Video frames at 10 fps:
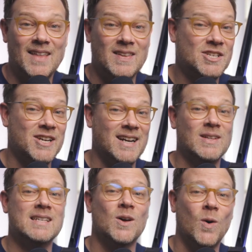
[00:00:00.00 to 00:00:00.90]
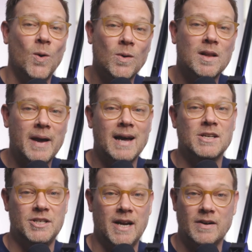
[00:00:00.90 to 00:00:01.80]
This channel is all
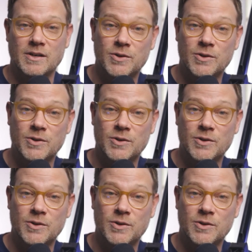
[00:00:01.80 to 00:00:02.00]
about sharing